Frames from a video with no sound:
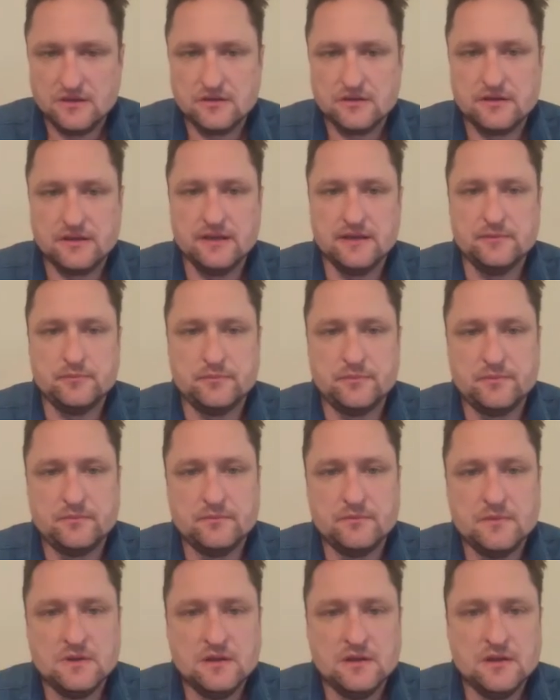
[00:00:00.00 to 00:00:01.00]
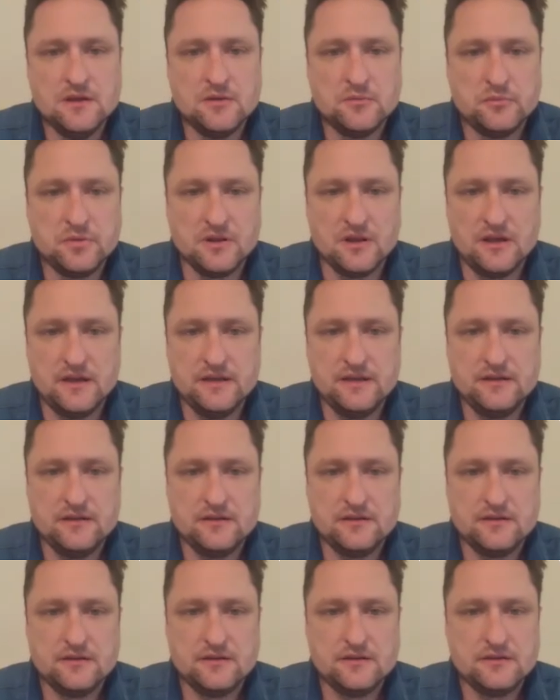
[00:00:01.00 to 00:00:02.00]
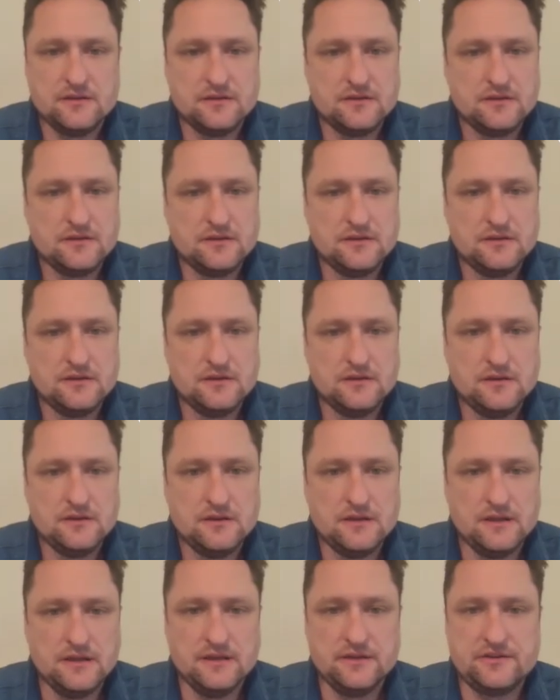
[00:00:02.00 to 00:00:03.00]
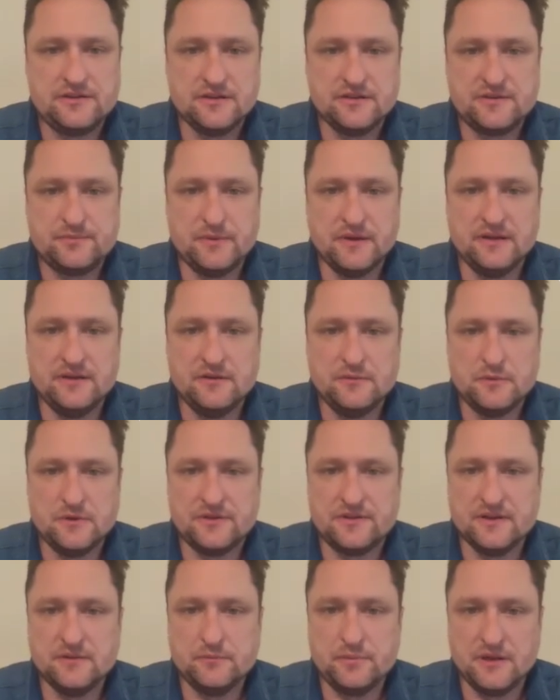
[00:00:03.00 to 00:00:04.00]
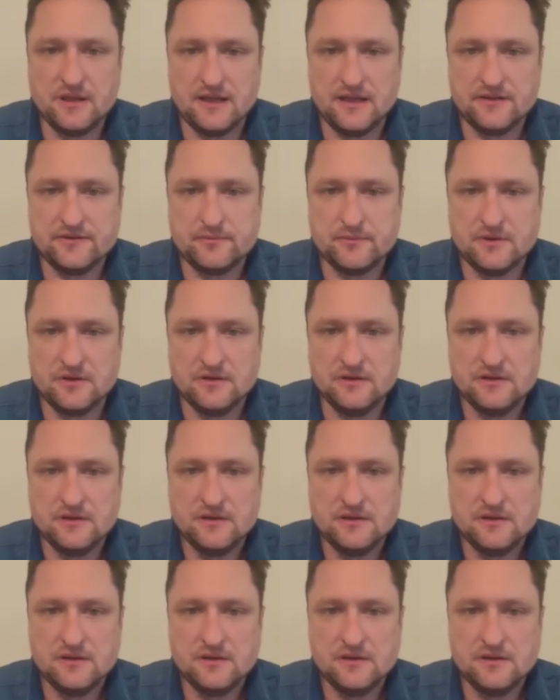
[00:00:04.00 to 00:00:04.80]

Okay, blood is suspended within plasma,